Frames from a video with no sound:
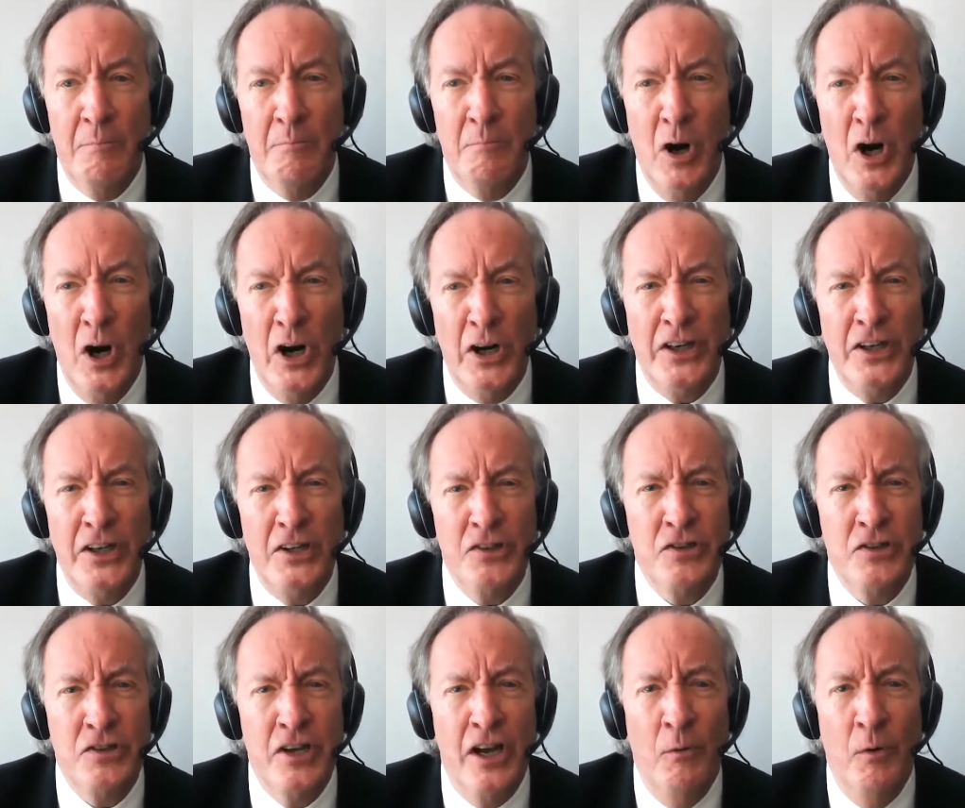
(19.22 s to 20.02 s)

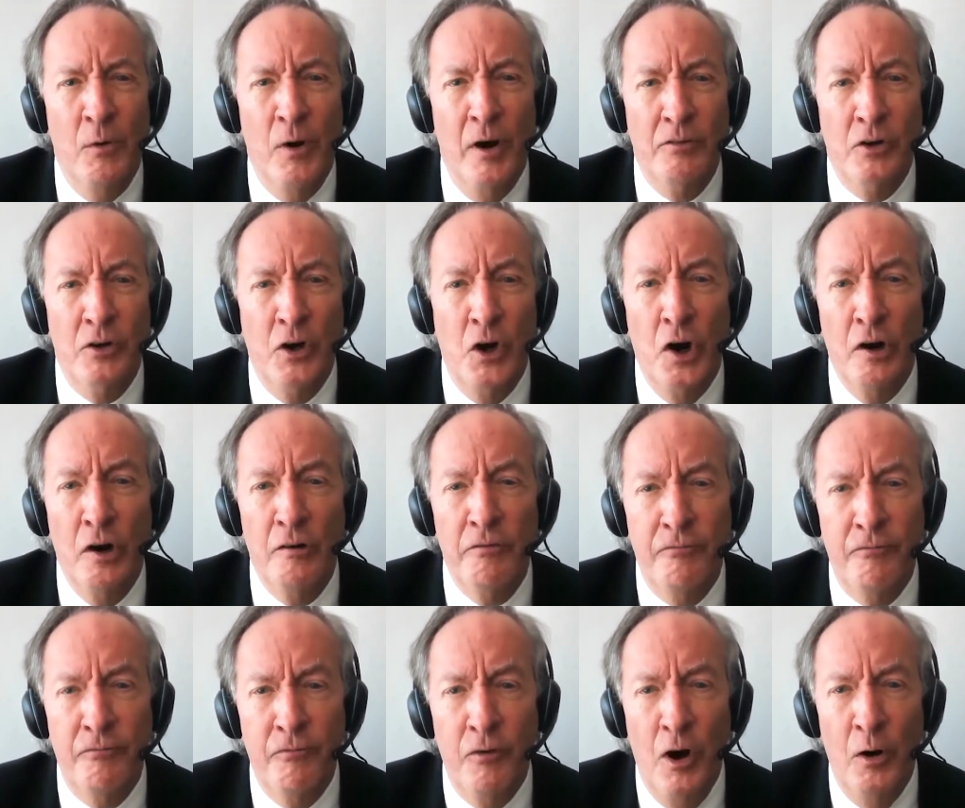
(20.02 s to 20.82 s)
Markets, however,
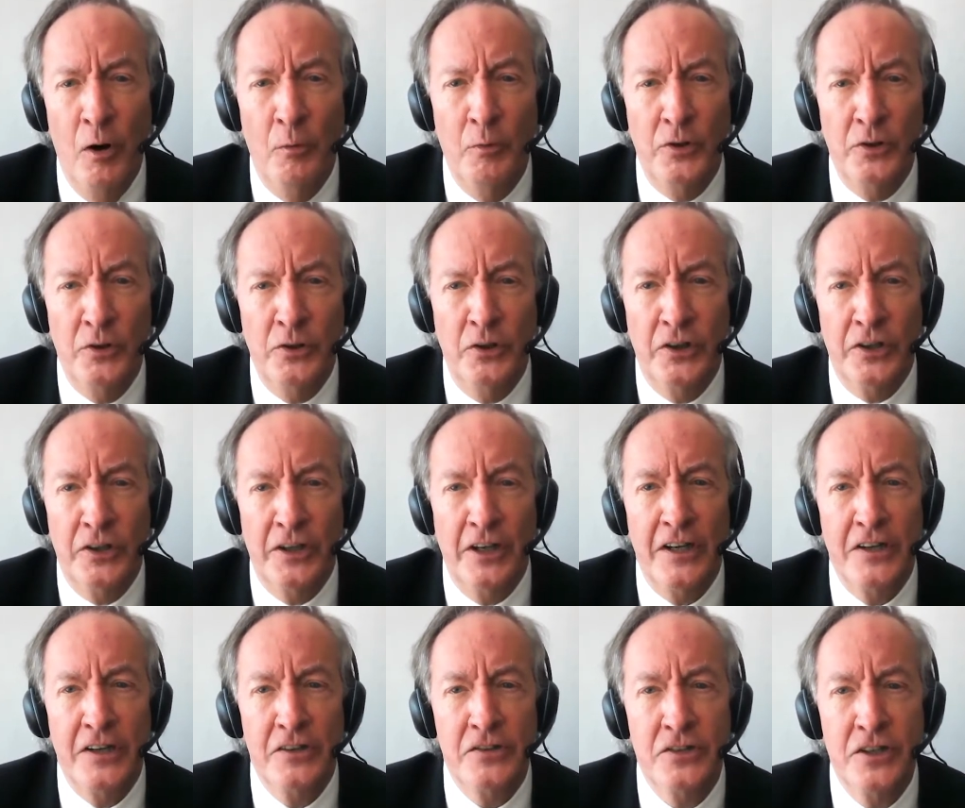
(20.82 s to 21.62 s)
are forward
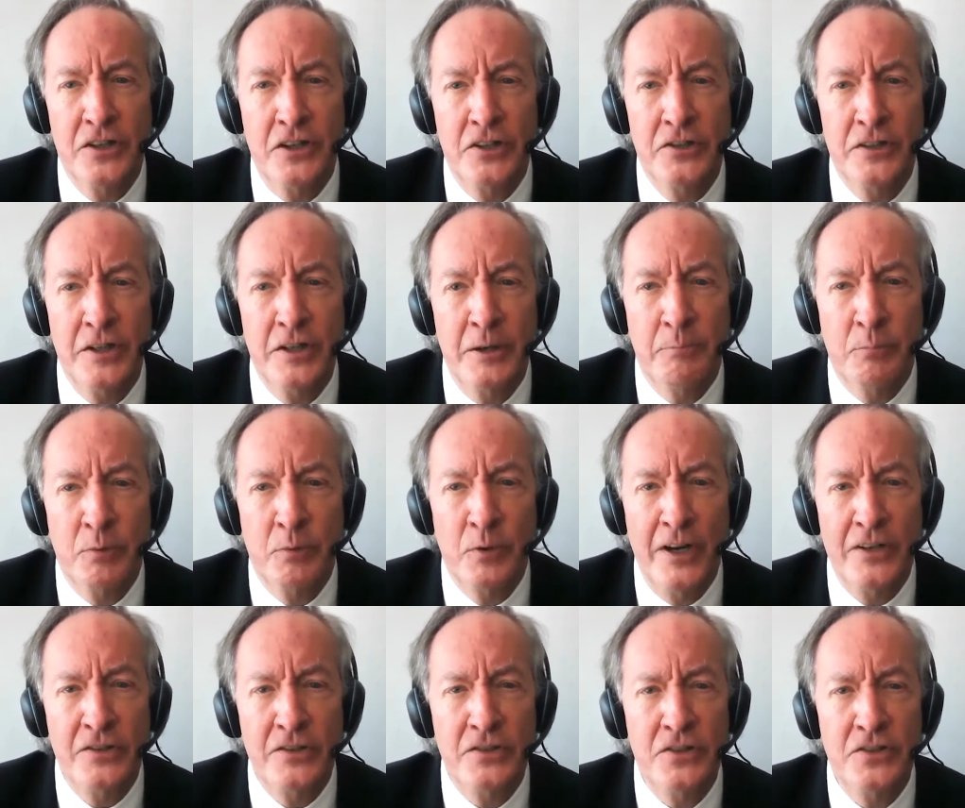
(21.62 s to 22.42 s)
looking, such that
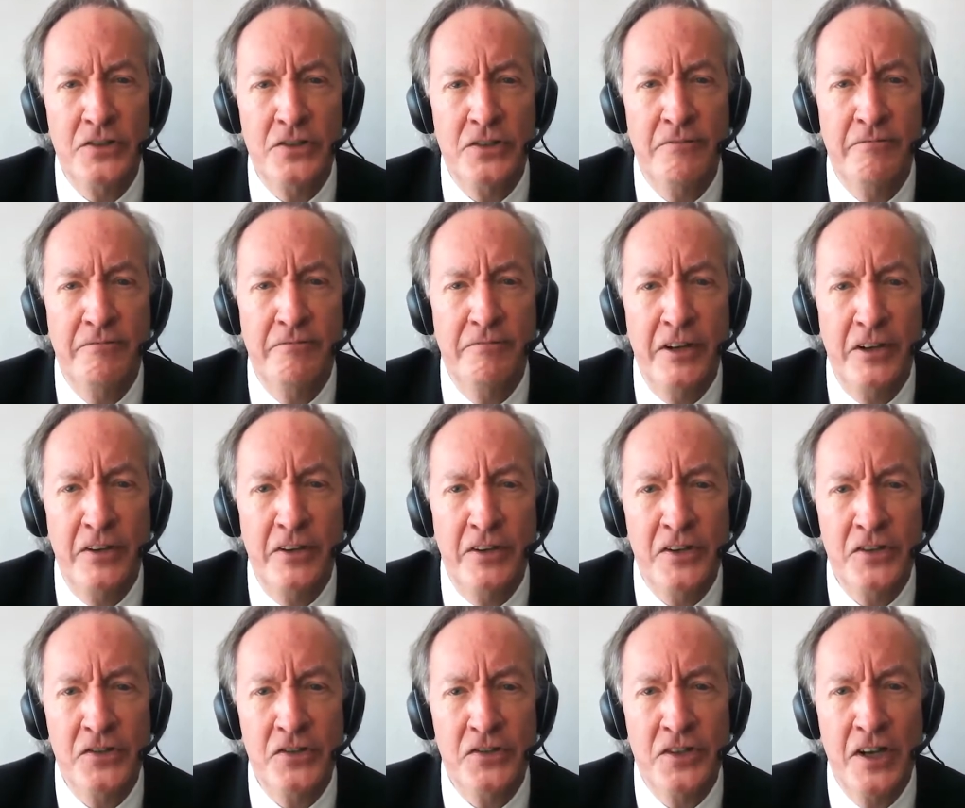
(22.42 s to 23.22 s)
prices in
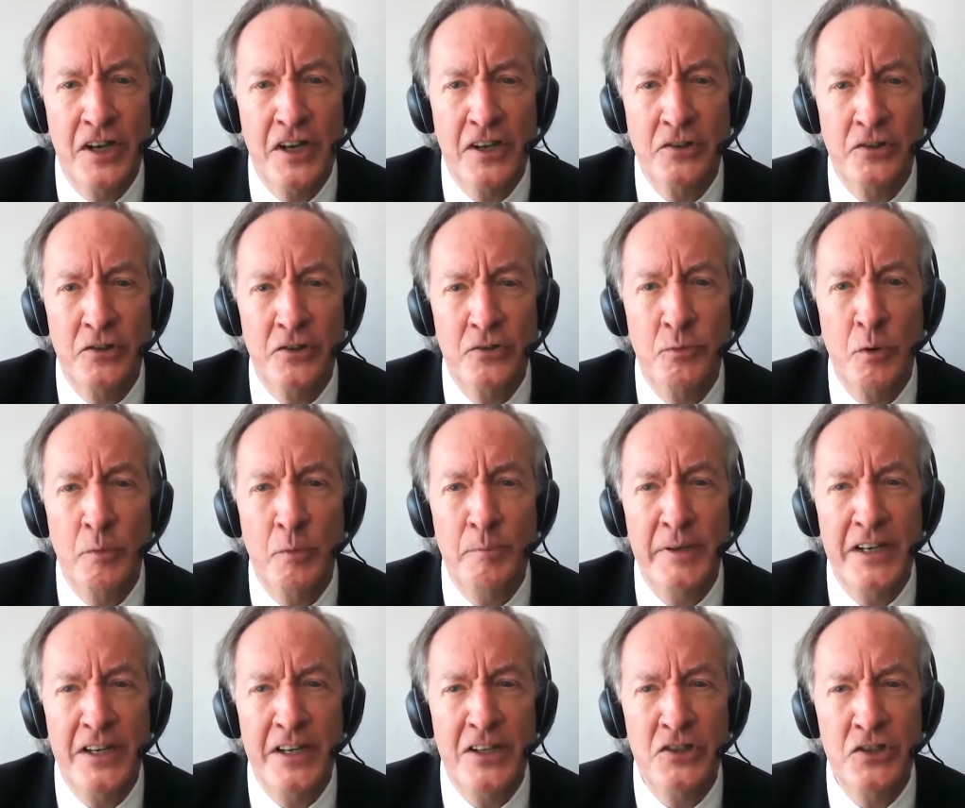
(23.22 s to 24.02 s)
various sectors
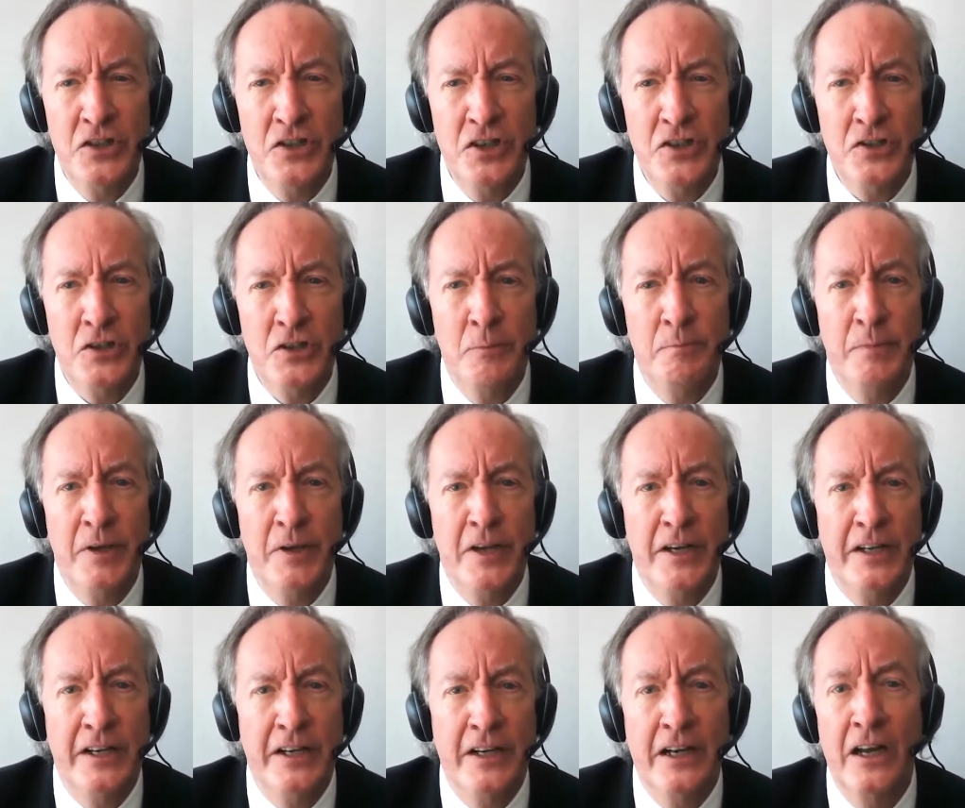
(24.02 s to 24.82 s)
will be
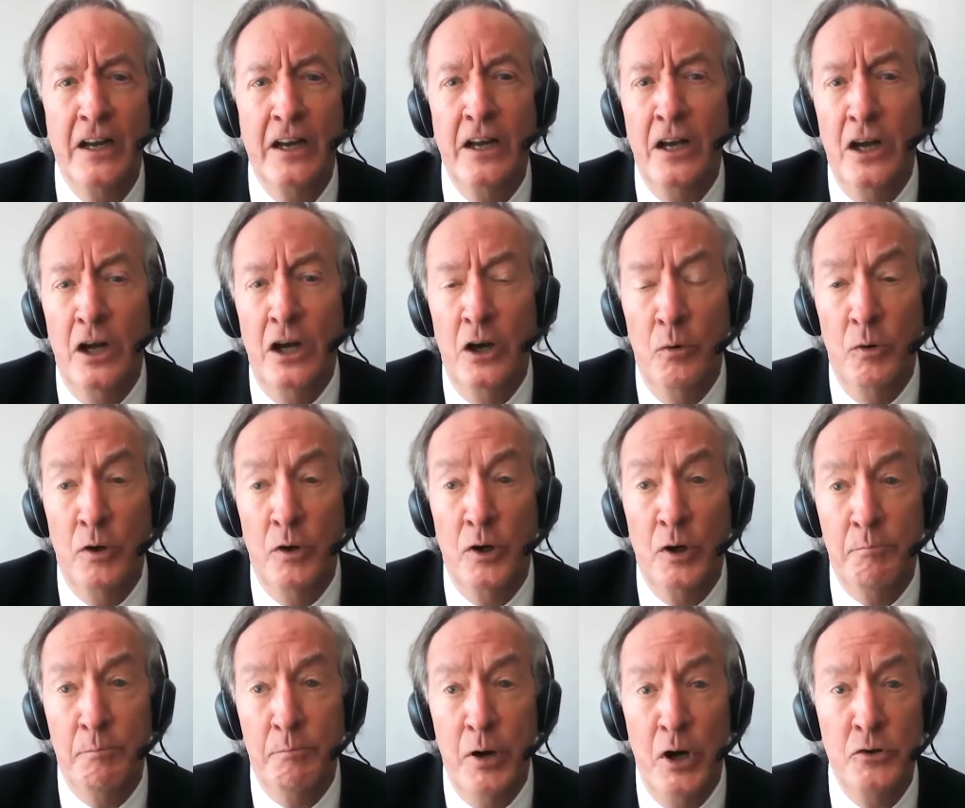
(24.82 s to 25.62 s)
anticipating
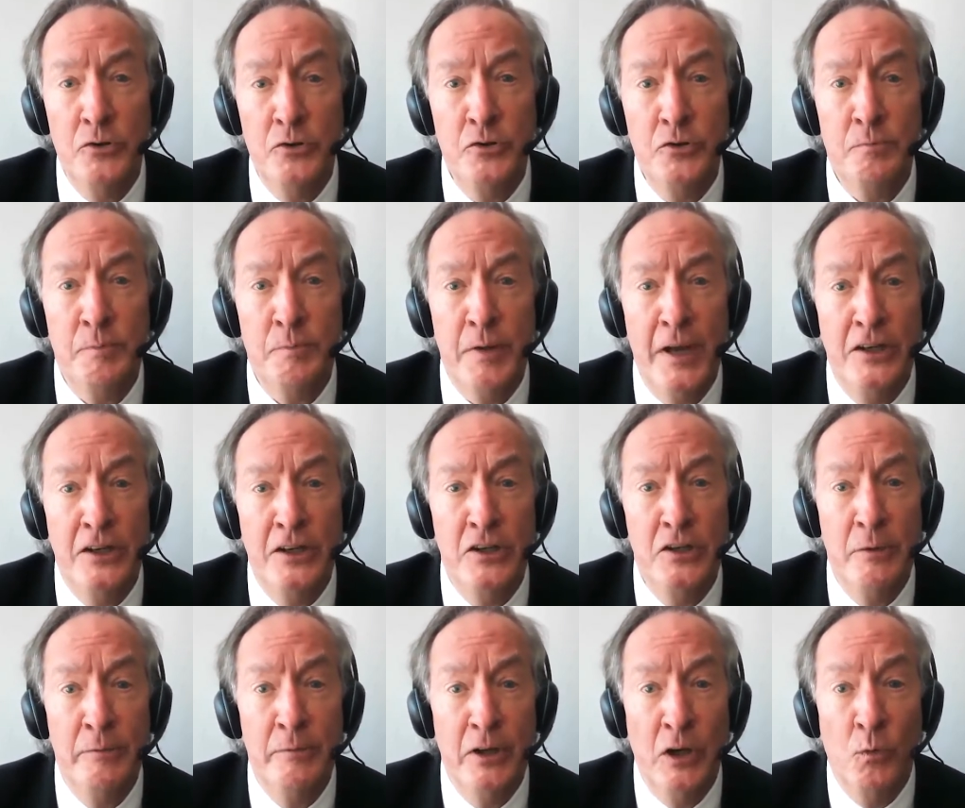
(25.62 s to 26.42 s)
what a post
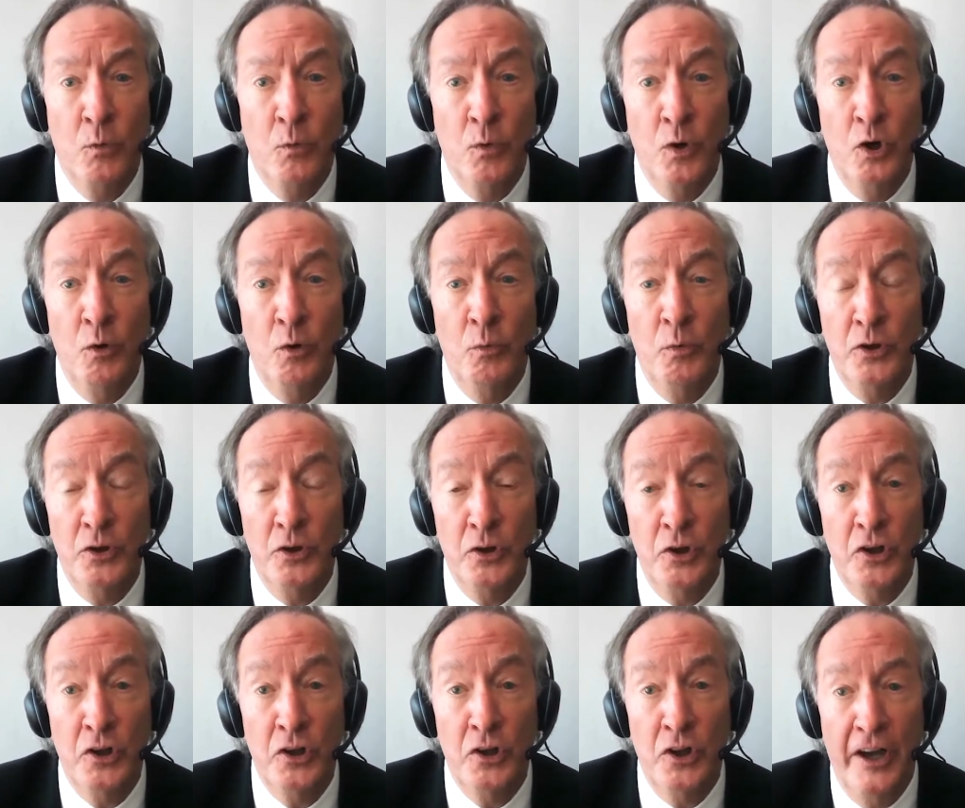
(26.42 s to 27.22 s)
pandemic world
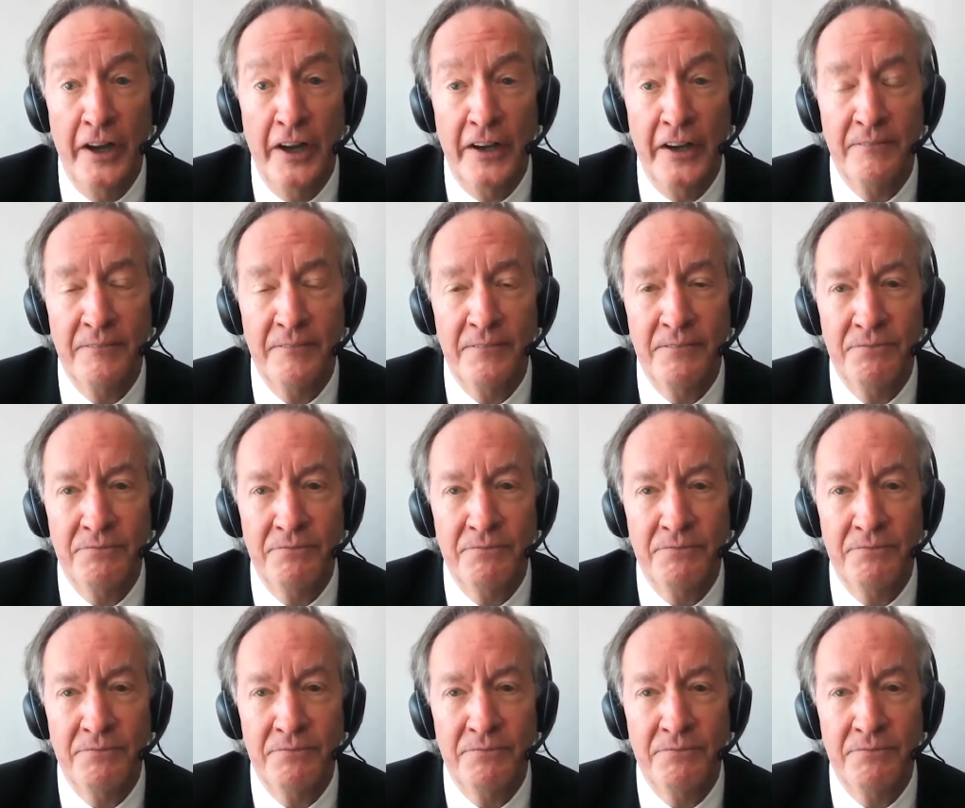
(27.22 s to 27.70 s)
will look like.